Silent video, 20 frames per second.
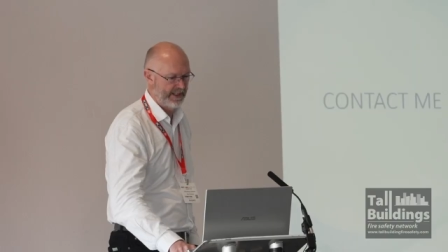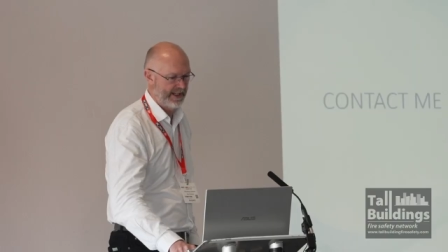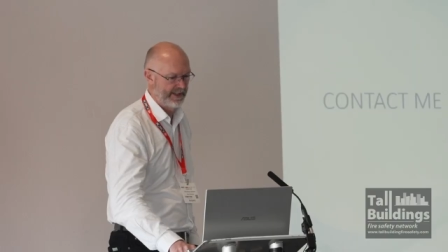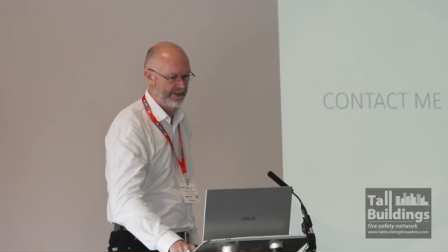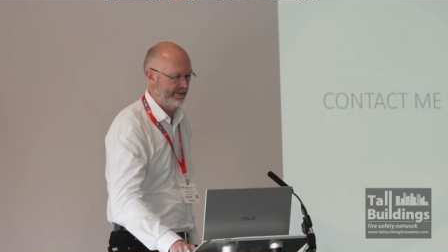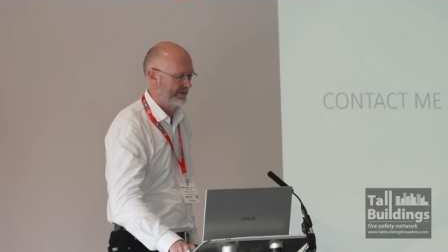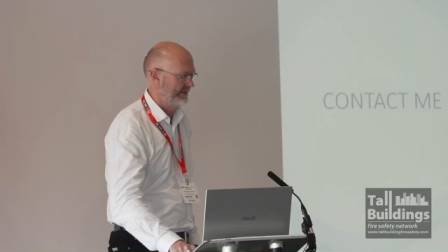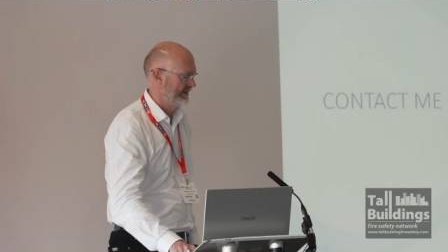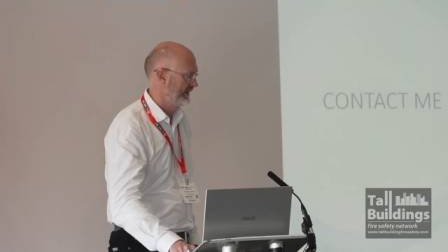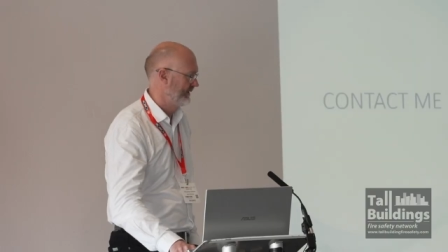that
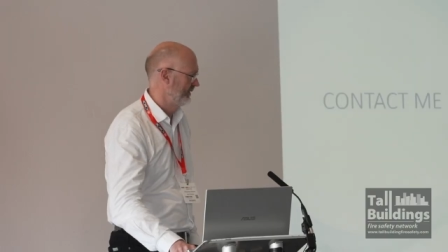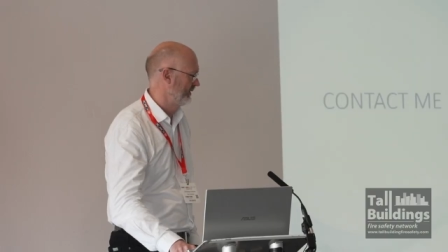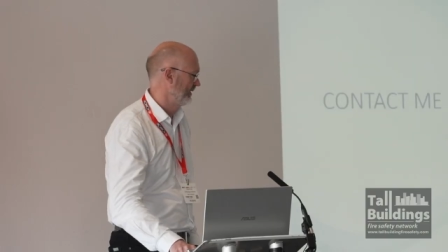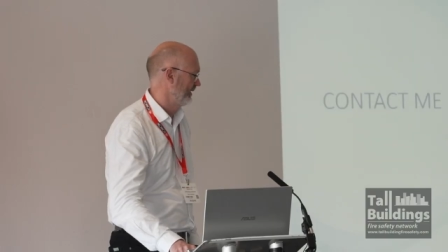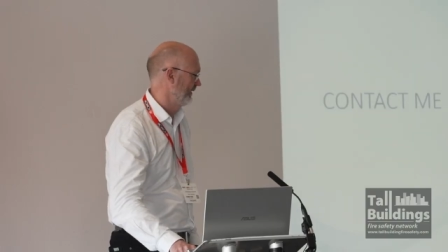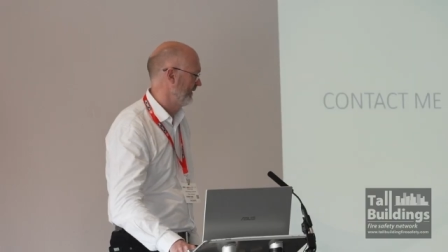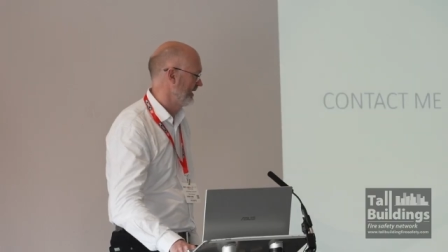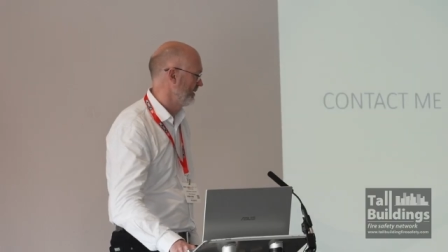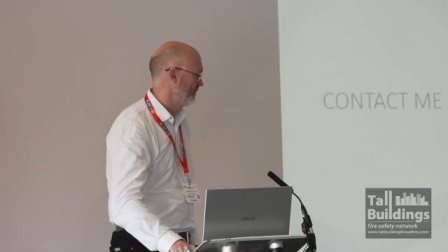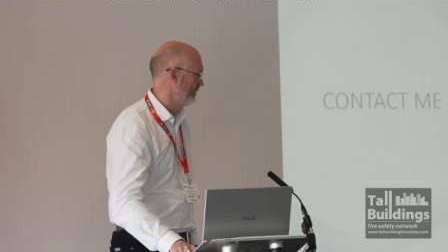is,
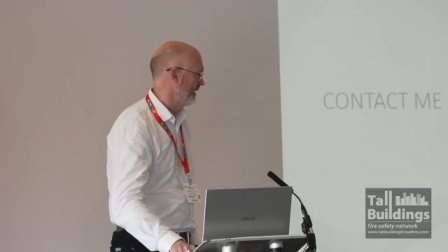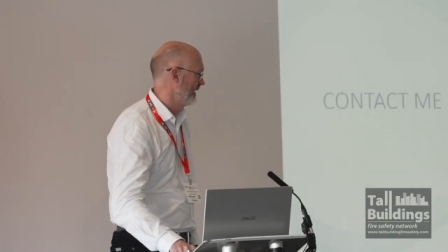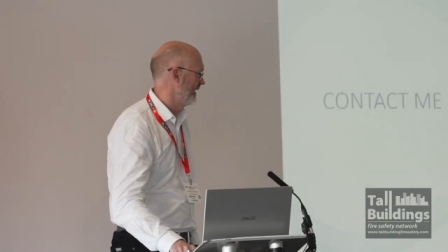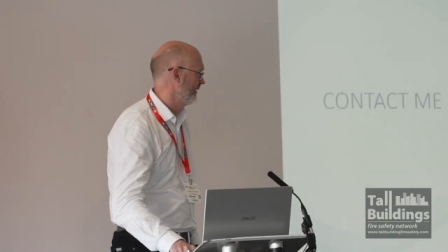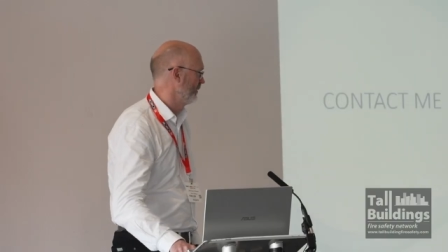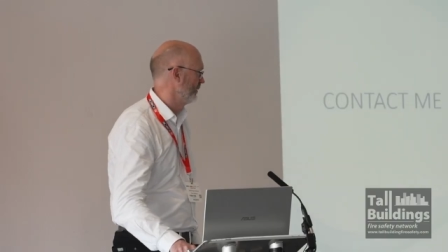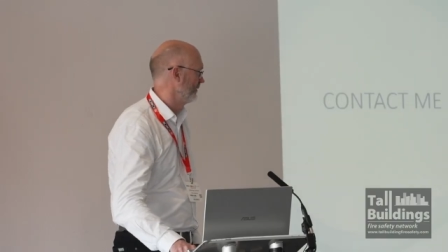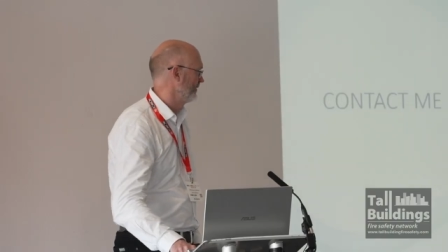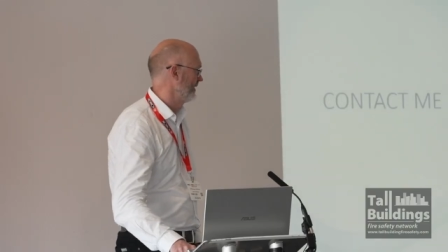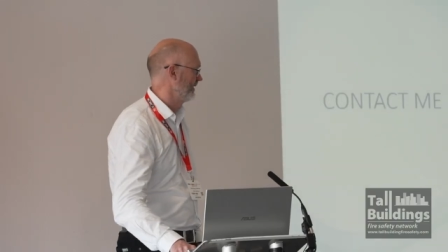if anybody ever
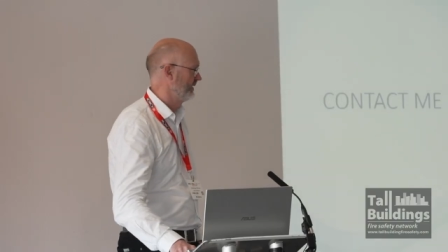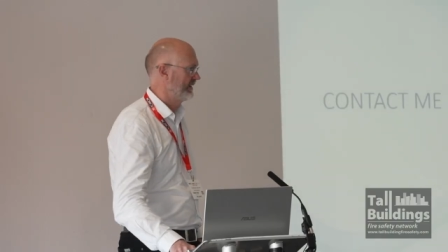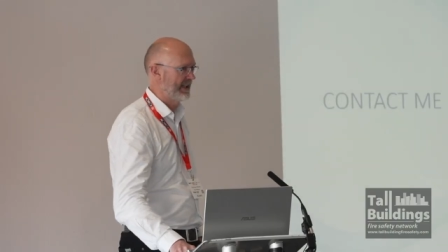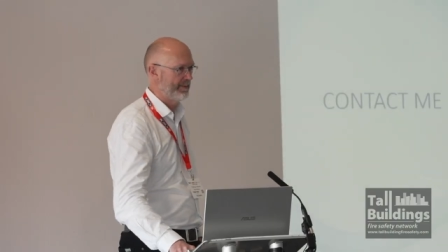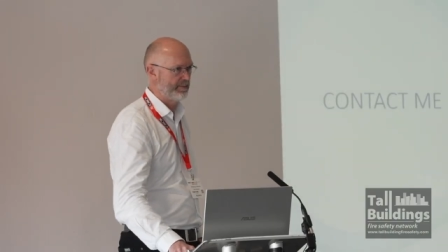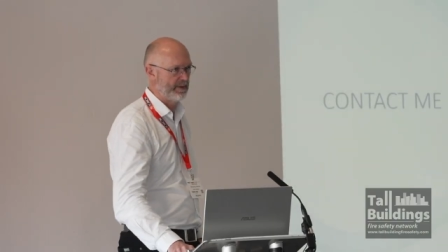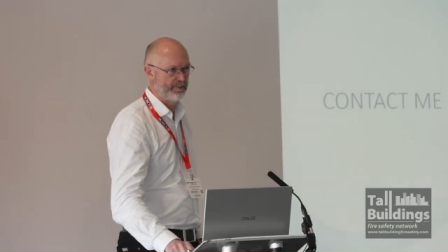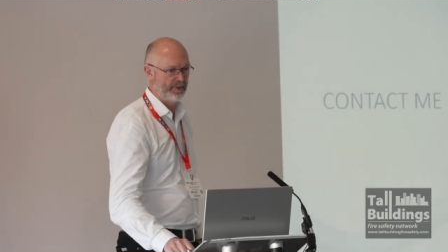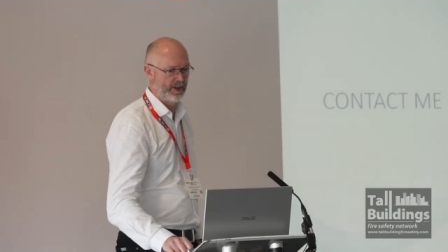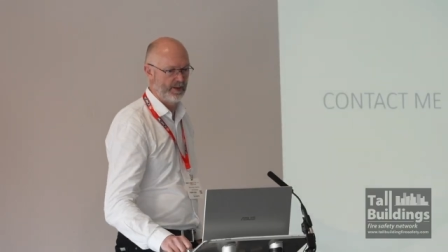wants to hear
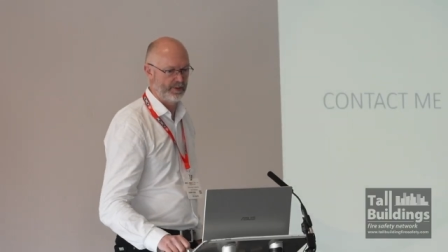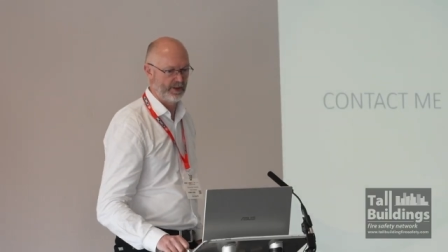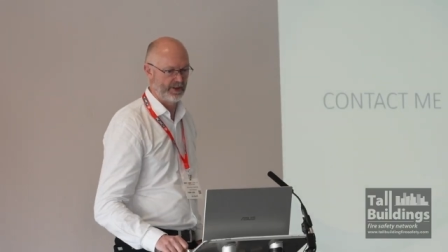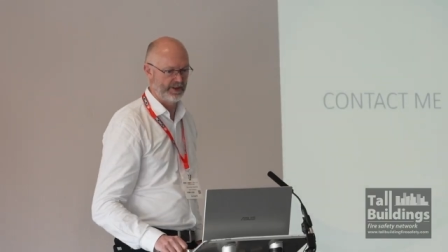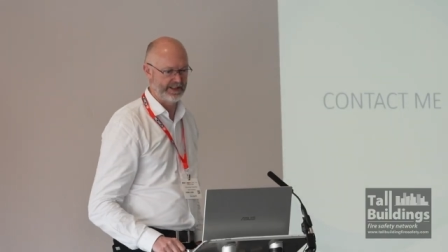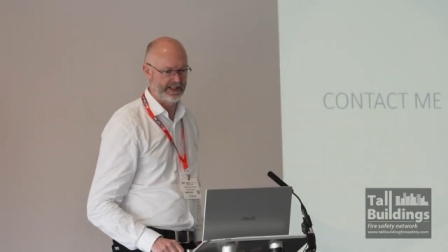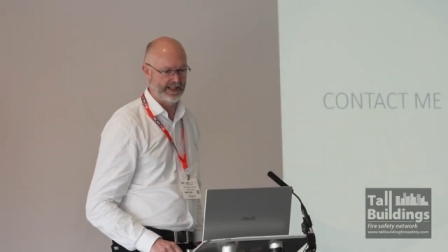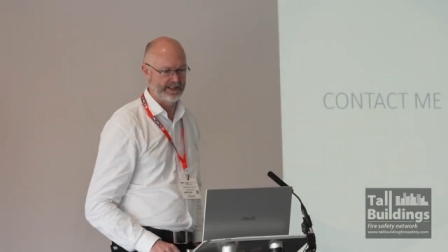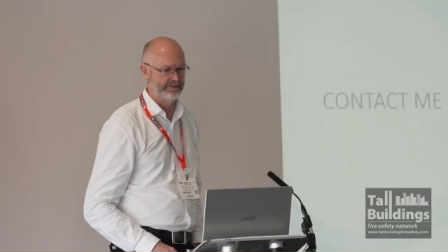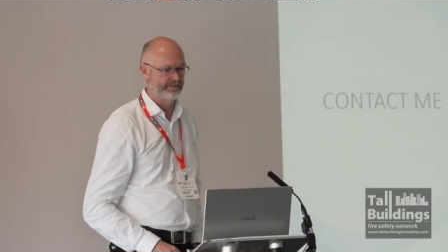me burble on
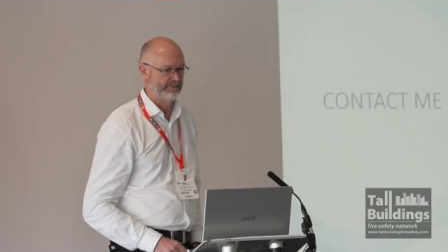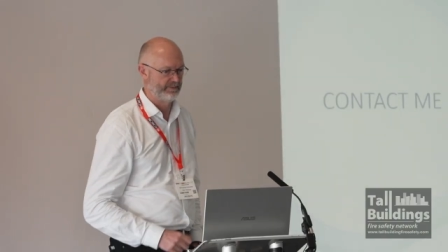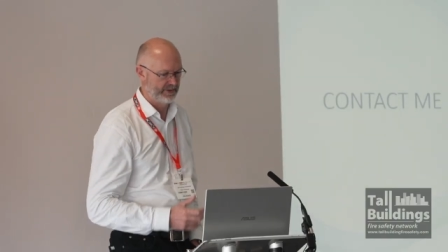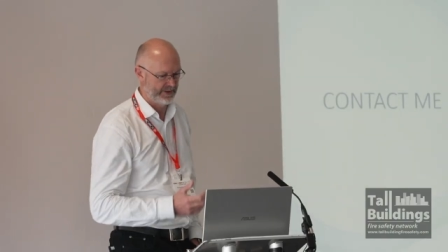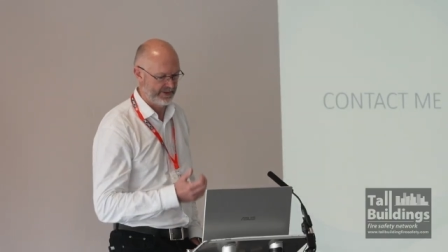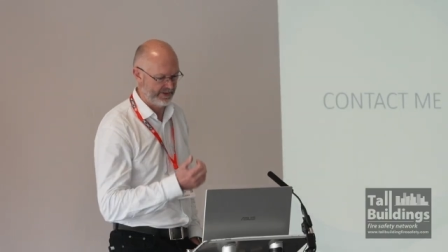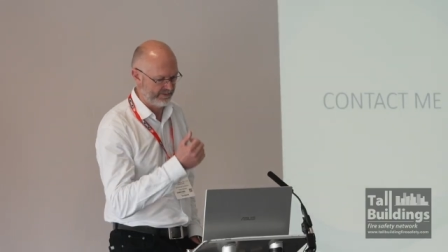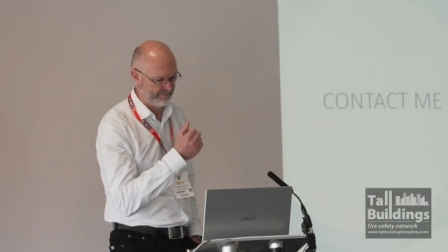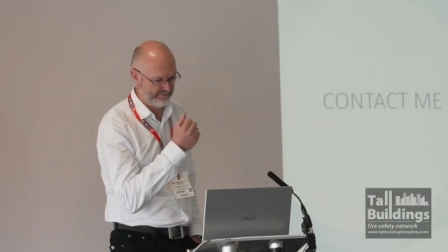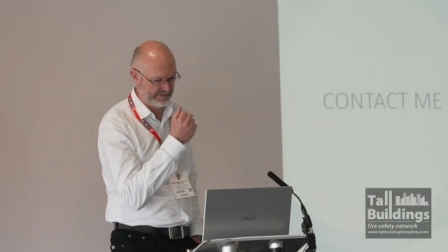again,
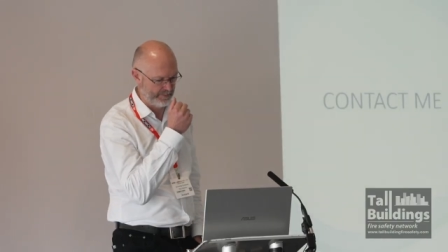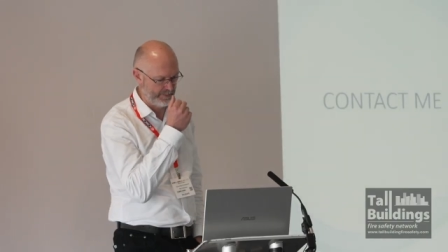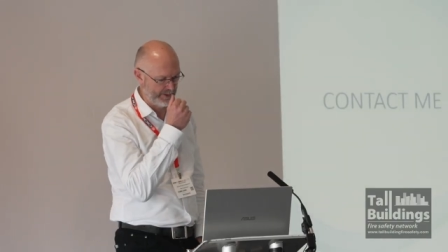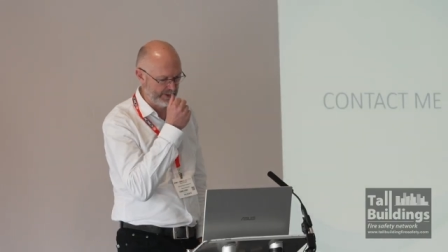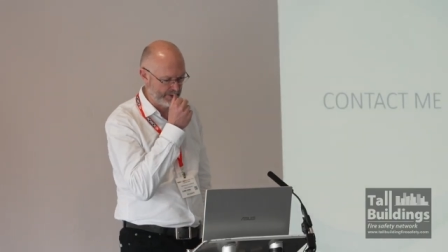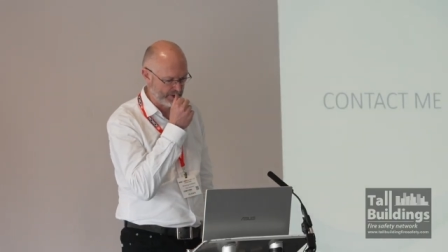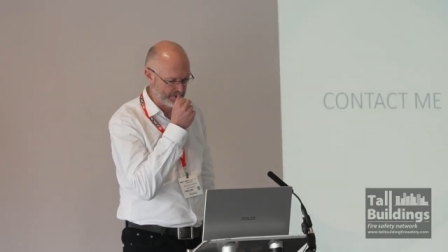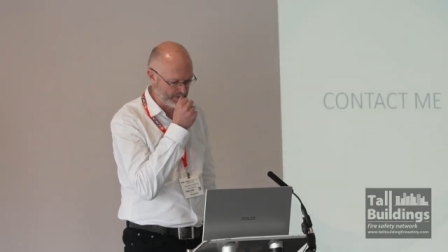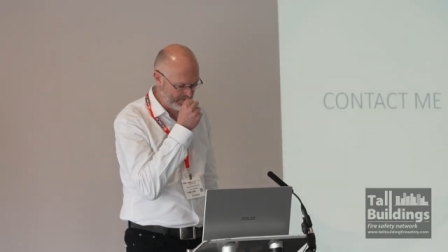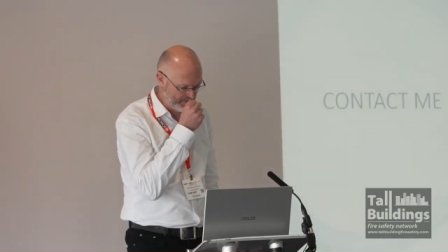please give me a
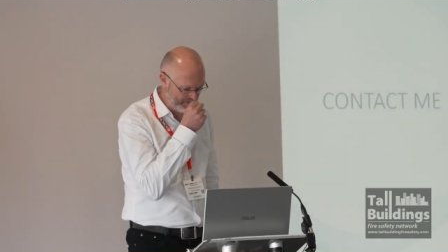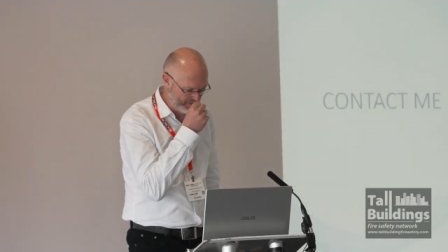call.